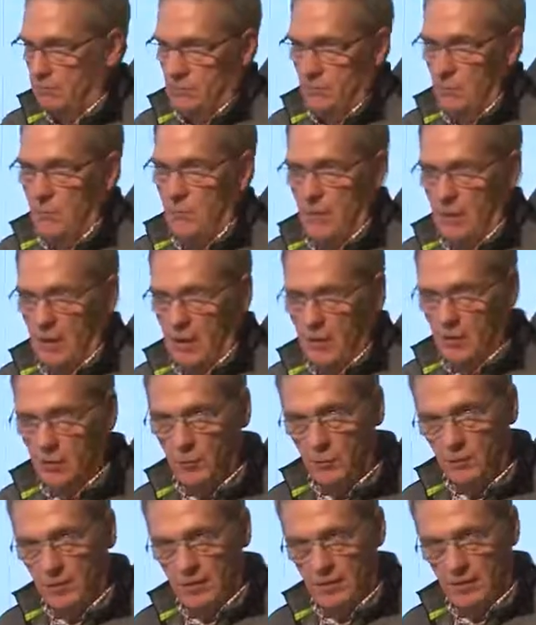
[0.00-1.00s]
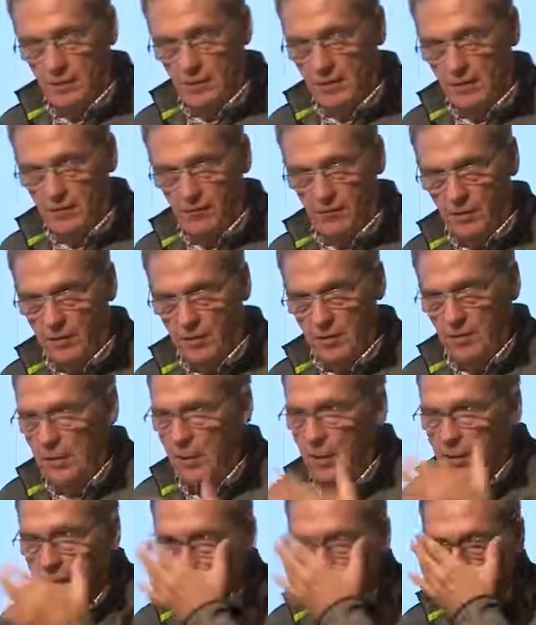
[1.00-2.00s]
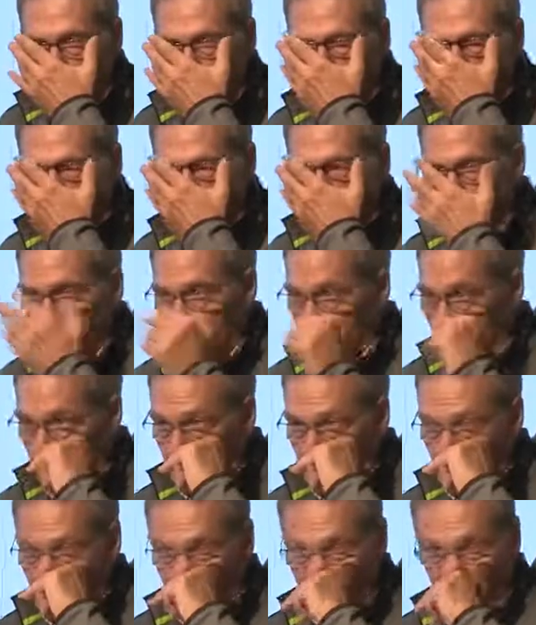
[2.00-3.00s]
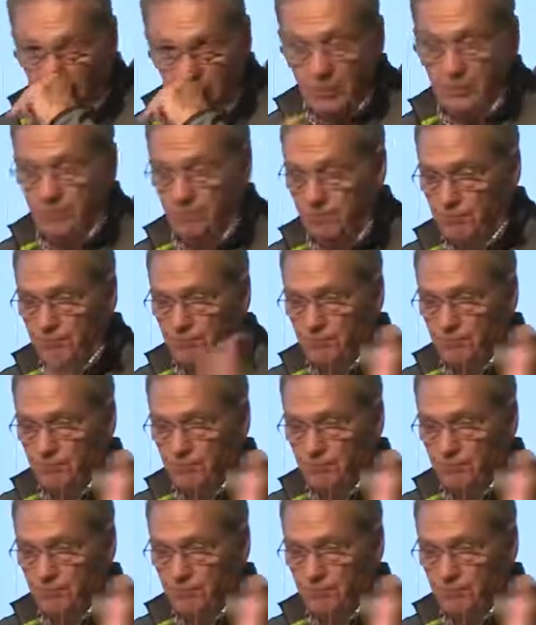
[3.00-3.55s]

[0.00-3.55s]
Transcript: you could arguably say they're rather tiny and meaningless compared to